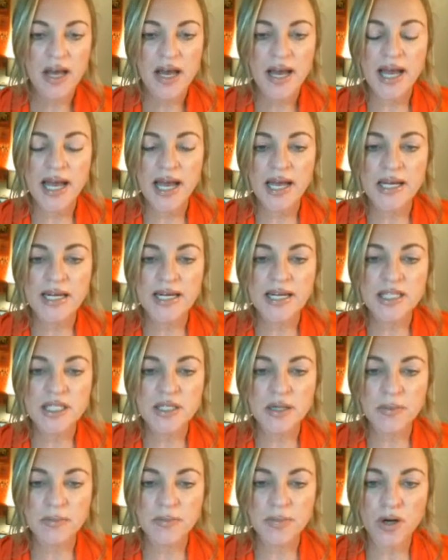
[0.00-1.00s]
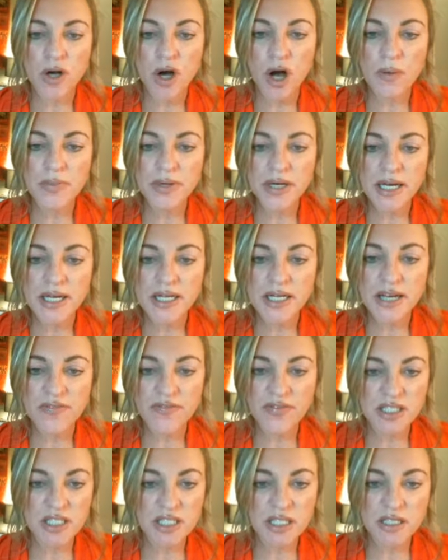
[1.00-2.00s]
And it's a combination, if
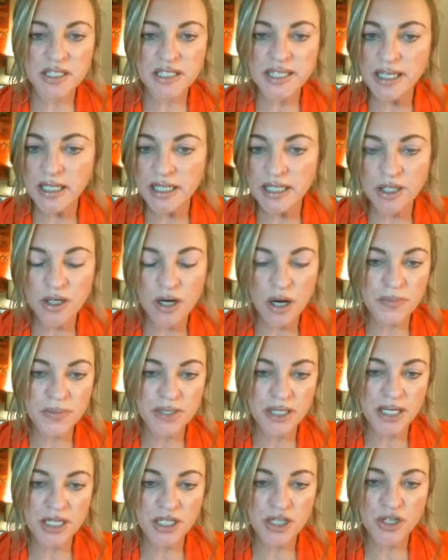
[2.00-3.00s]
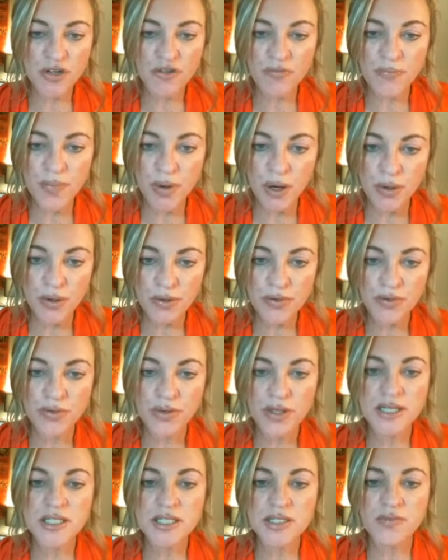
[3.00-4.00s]
there's a deadly combination of both,
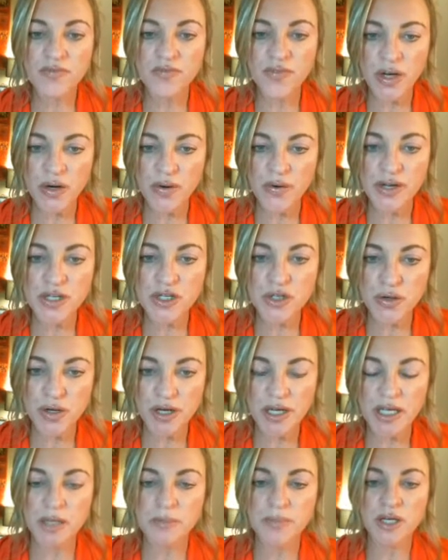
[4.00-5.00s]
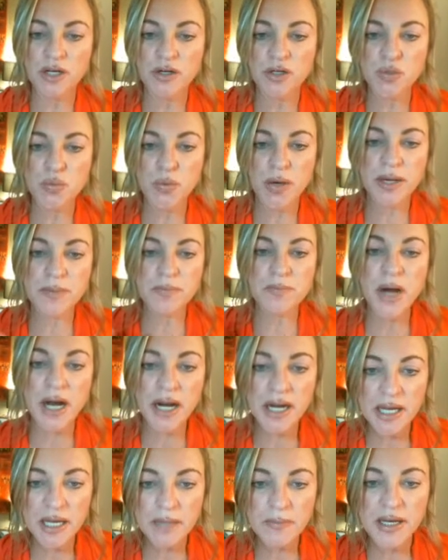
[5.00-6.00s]
it's very tricky, because when
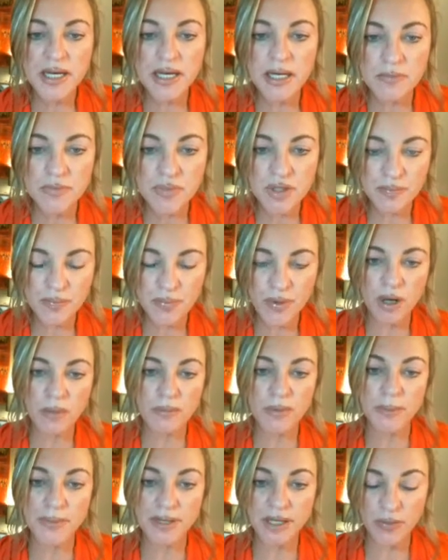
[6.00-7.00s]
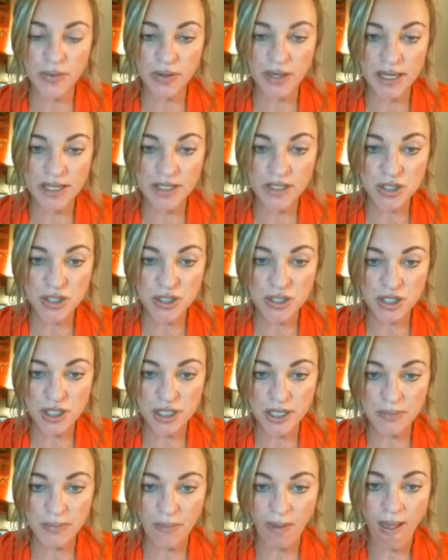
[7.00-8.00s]
money becomes a problem in a
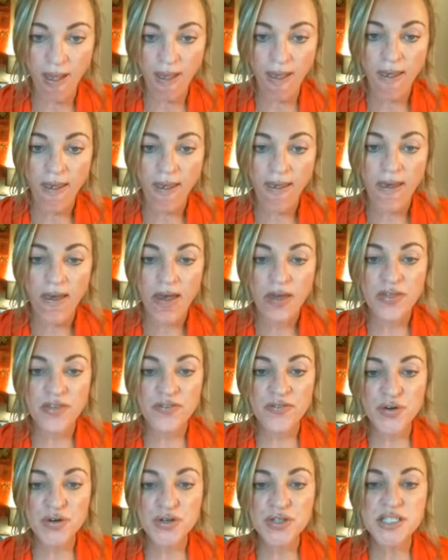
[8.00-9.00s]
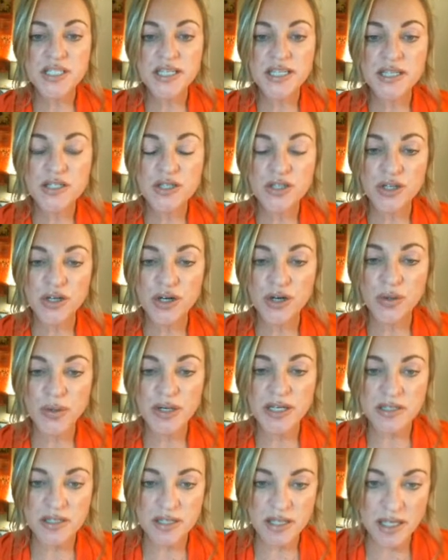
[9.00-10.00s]
relationship, the first thing to go
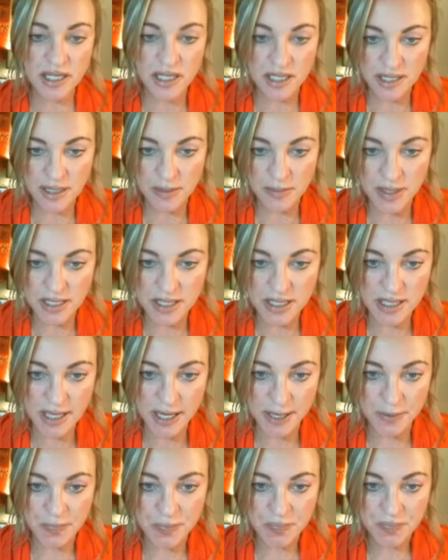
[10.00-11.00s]
is the intimacy.